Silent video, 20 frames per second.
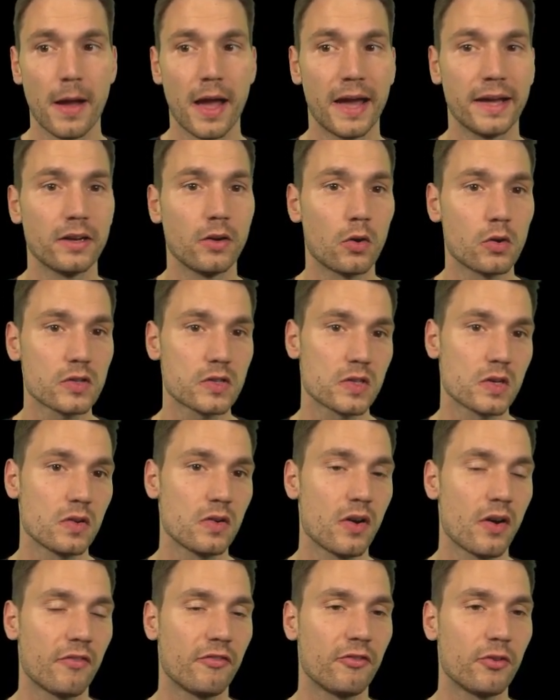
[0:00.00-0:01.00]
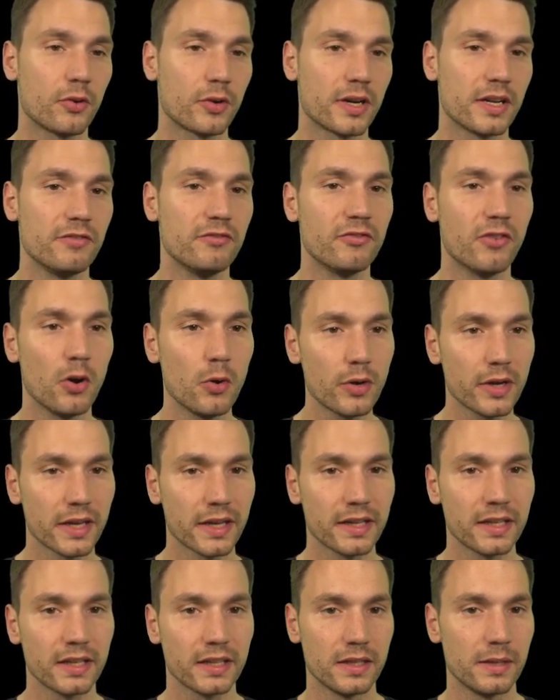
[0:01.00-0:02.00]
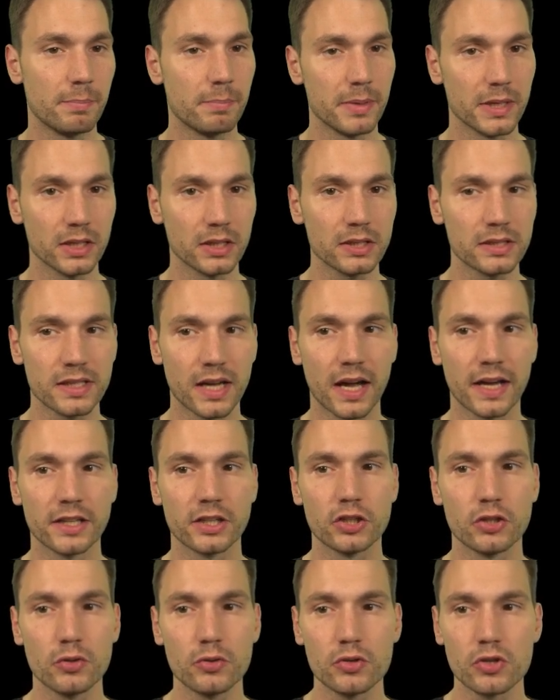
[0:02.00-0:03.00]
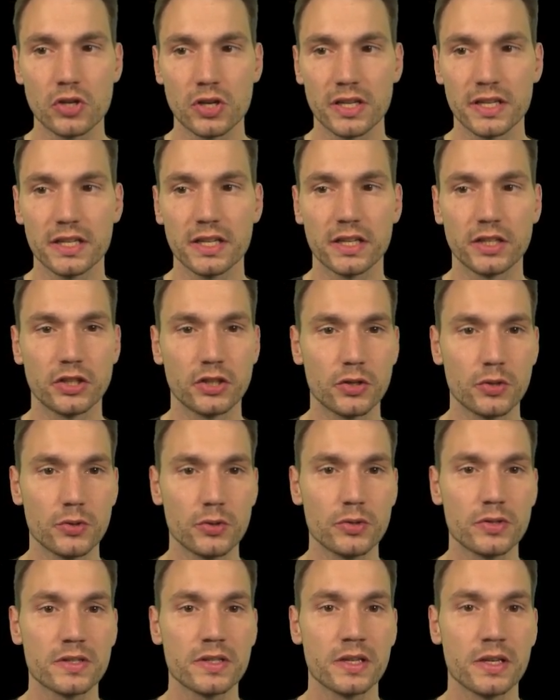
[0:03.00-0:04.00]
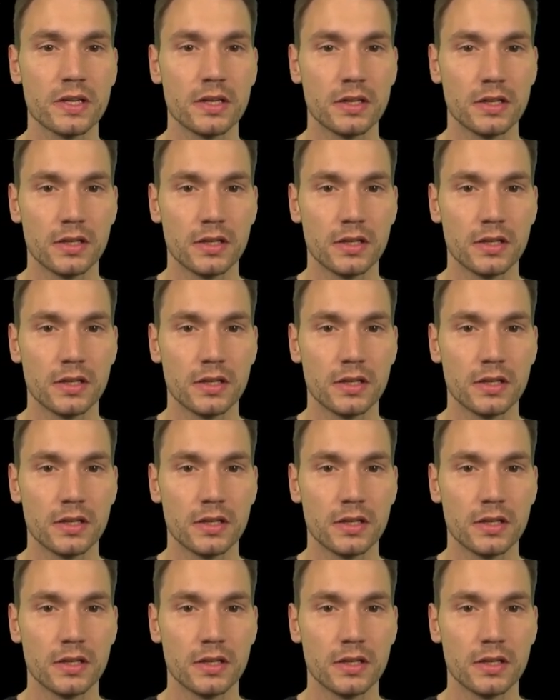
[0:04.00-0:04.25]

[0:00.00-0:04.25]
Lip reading: And also for invoking the build, I usually use